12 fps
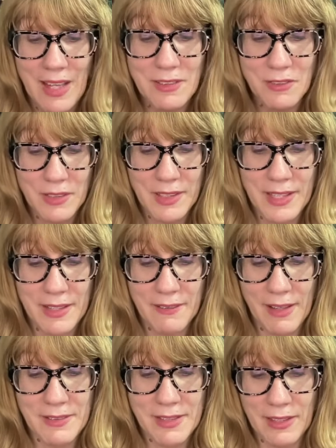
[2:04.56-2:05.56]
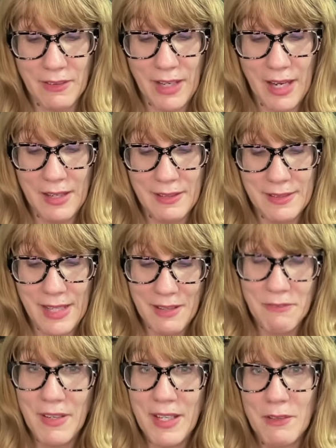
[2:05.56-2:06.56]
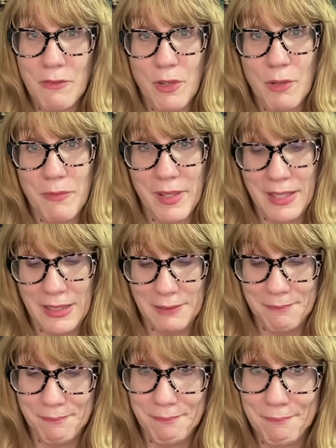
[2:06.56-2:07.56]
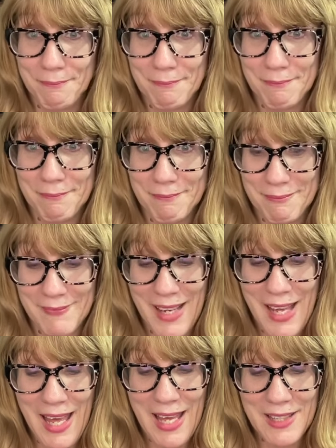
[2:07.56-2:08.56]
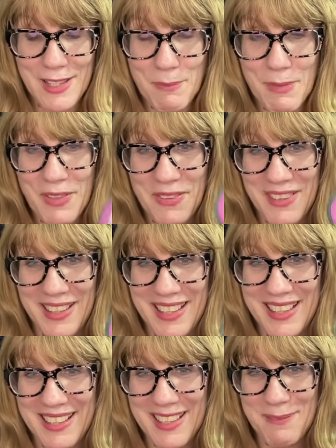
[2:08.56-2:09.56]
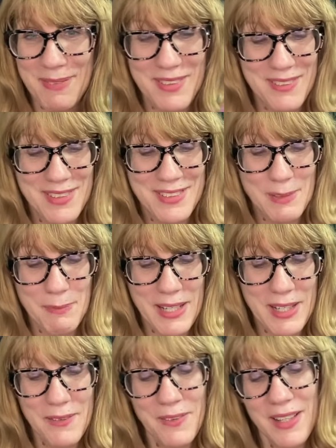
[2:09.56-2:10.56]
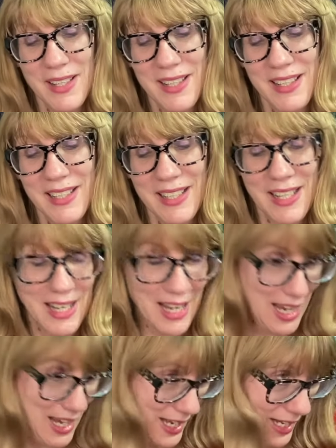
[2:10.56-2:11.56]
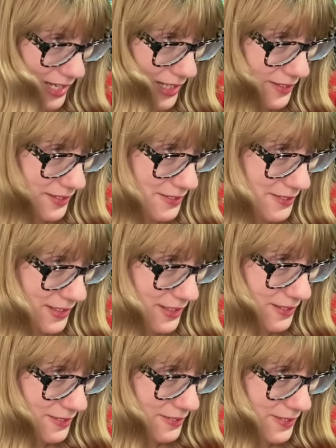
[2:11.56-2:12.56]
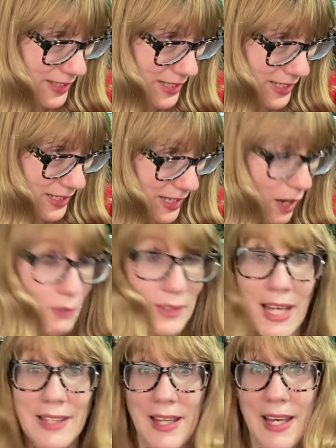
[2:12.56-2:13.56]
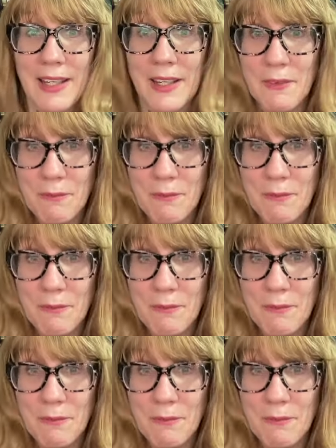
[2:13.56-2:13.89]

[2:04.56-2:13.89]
That's really interesting. Okay. Not a fan of warm vanilla. Number three. Number three is the pink one. Uh, this is the, oh, lilac.